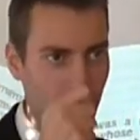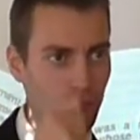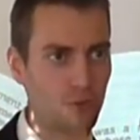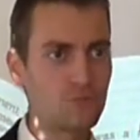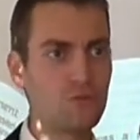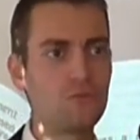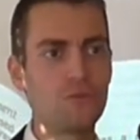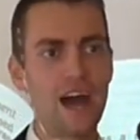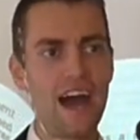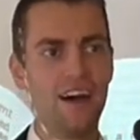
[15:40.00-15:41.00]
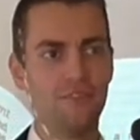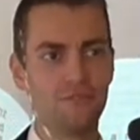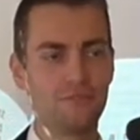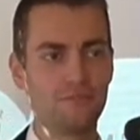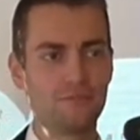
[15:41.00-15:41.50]
which we will have.
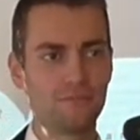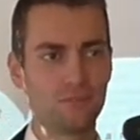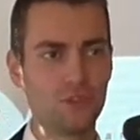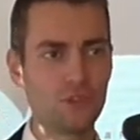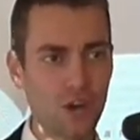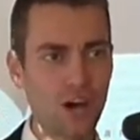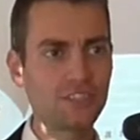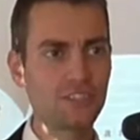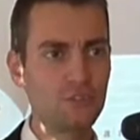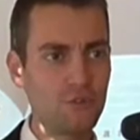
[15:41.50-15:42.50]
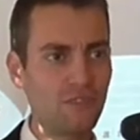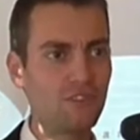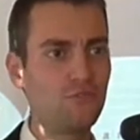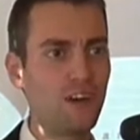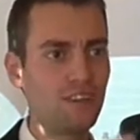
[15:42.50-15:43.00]
The thoughts that you have
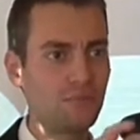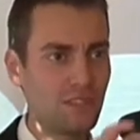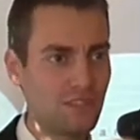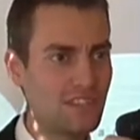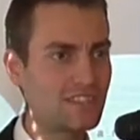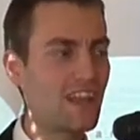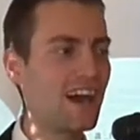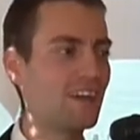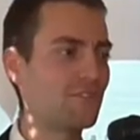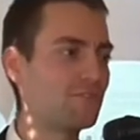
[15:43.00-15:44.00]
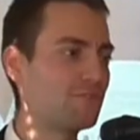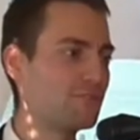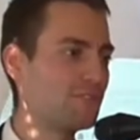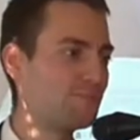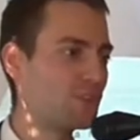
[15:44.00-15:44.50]
developed in this life
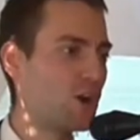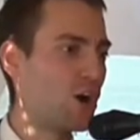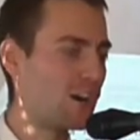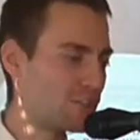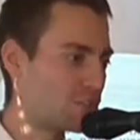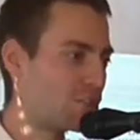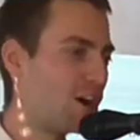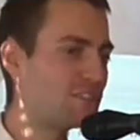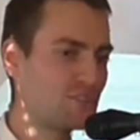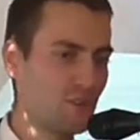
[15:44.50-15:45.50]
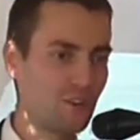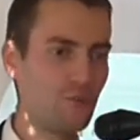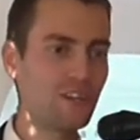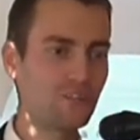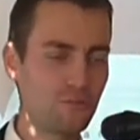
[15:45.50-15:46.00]
are the thoughts you are
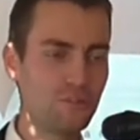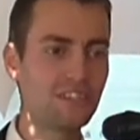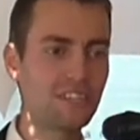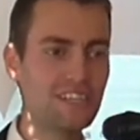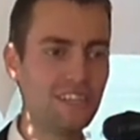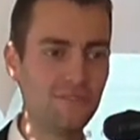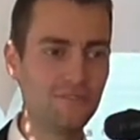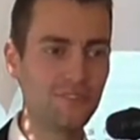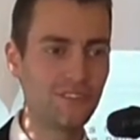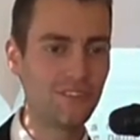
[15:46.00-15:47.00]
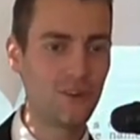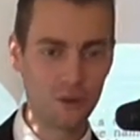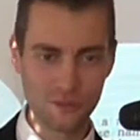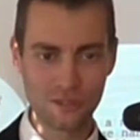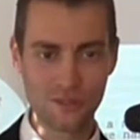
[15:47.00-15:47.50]
going to receive
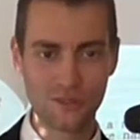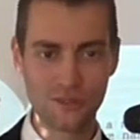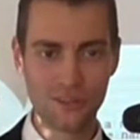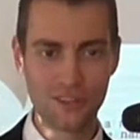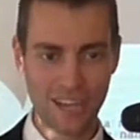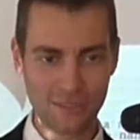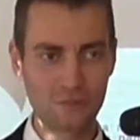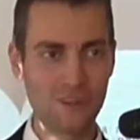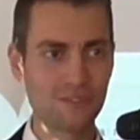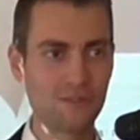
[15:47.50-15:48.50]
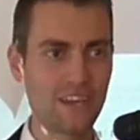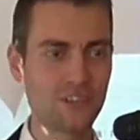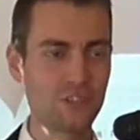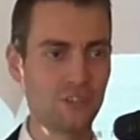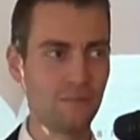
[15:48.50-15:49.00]
also at the
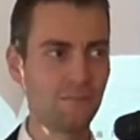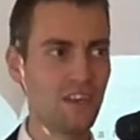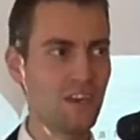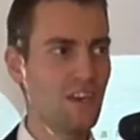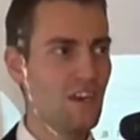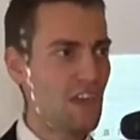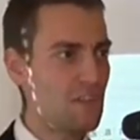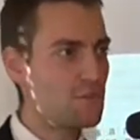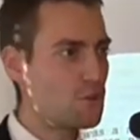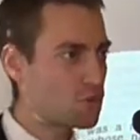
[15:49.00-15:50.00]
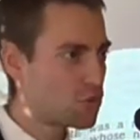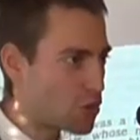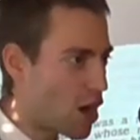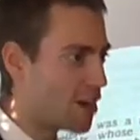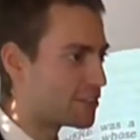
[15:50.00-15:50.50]
resurrection. If your
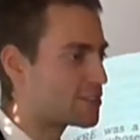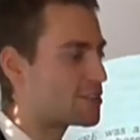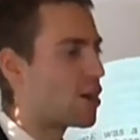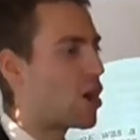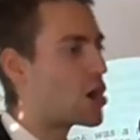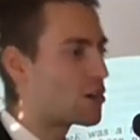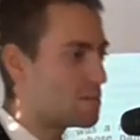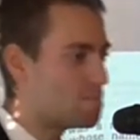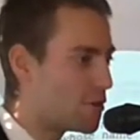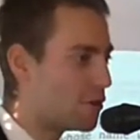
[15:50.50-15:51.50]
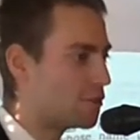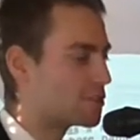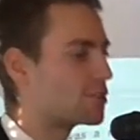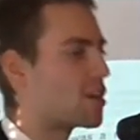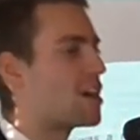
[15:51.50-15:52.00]
thoughts are
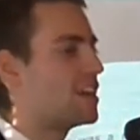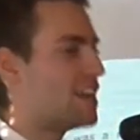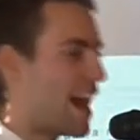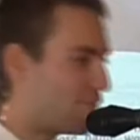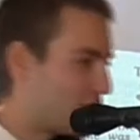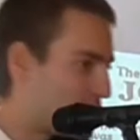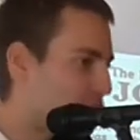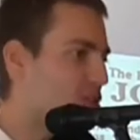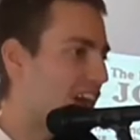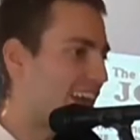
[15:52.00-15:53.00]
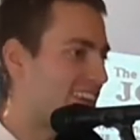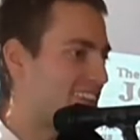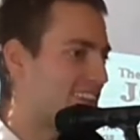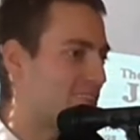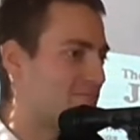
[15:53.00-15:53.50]
immersed in heavenly
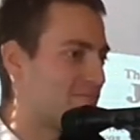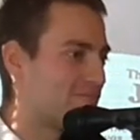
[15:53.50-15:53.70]
reality